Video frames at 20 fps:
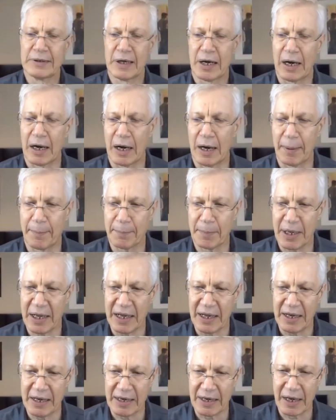um,
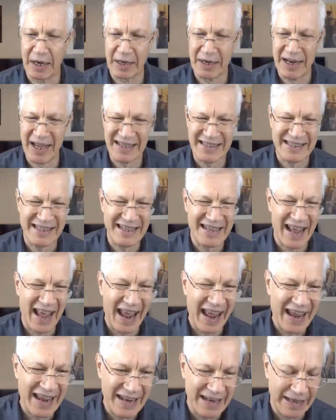in uh,
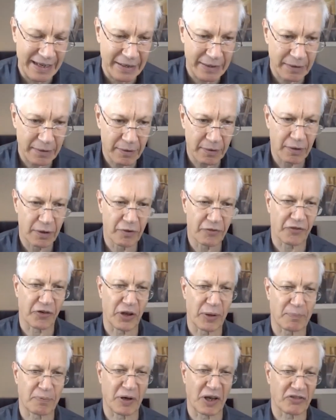1980 for
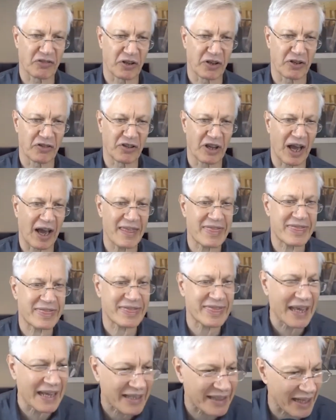the presidency. I
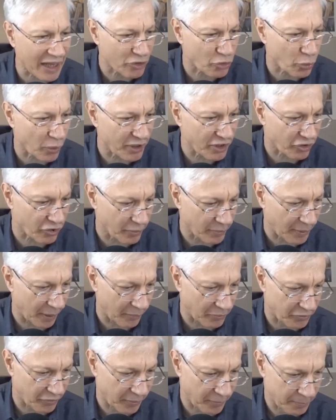think that's where the term
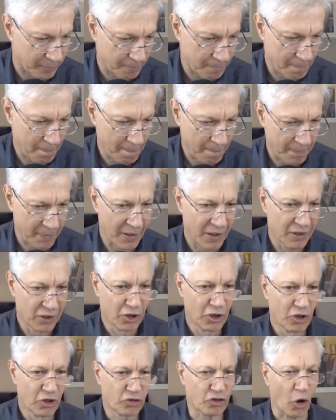comes from.
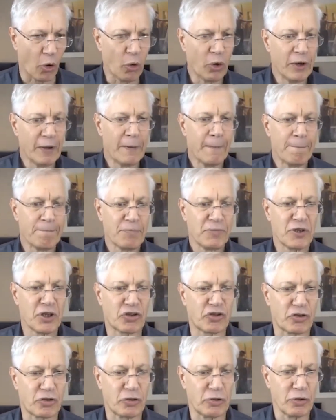So, the,
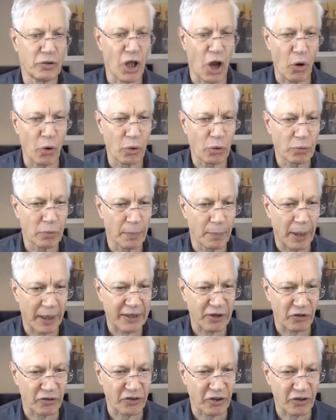no,
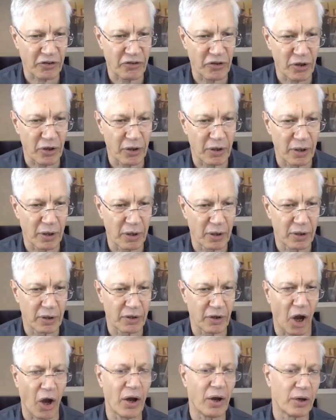Michael says, uh, uh,
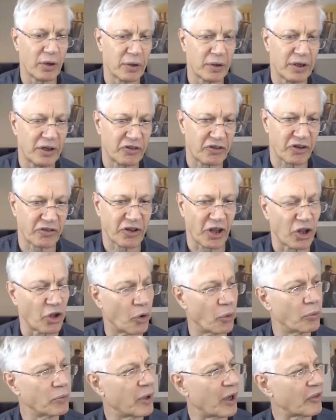uh, he says
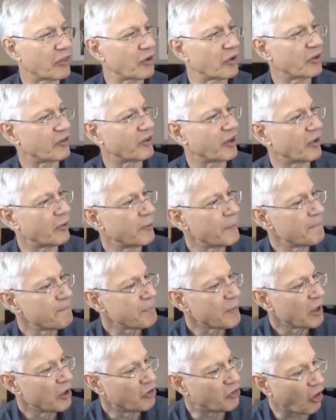hello. I thought he said no.
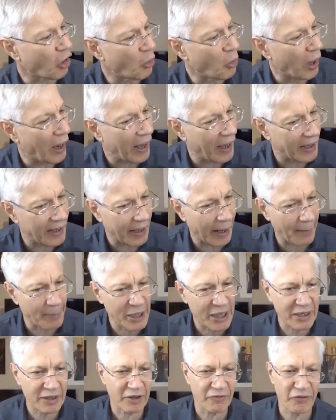So, uh, I
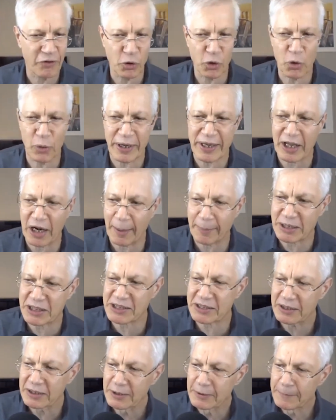mean, the voodoo
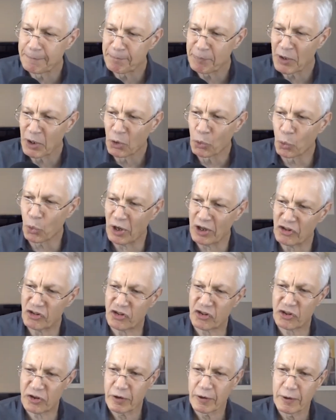economics
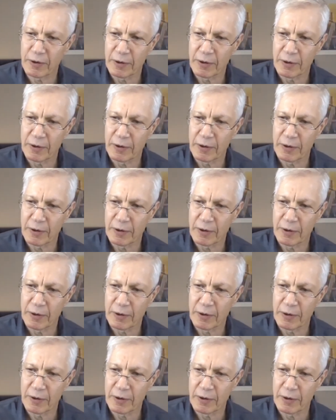was